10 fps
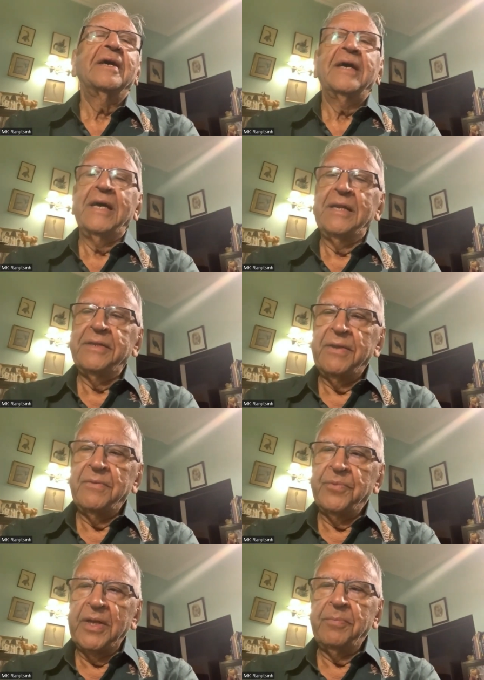And
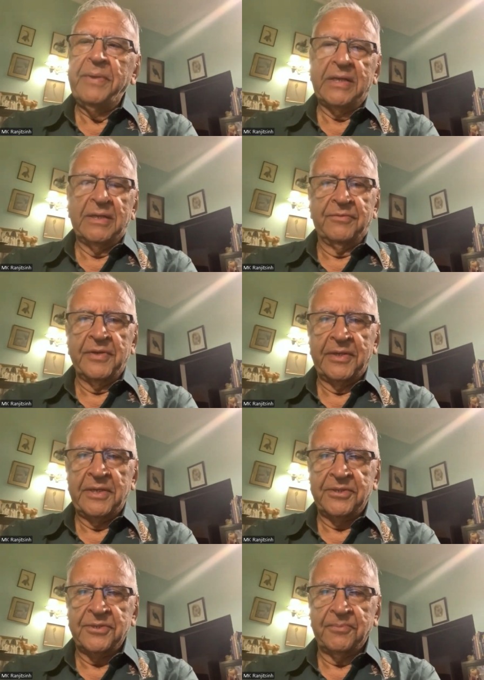there will be
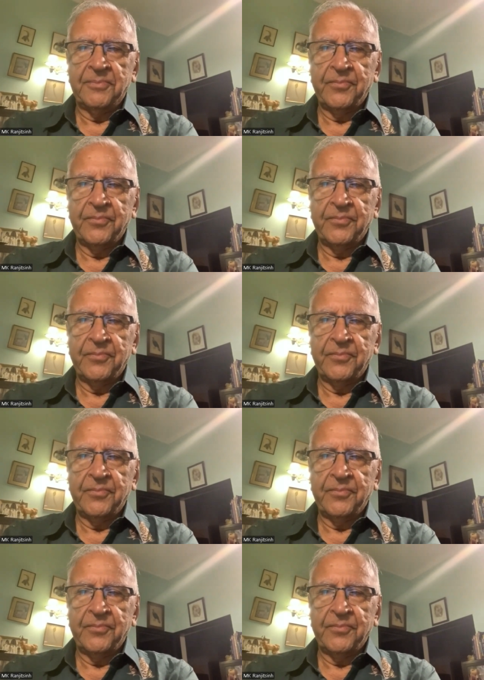confrontation.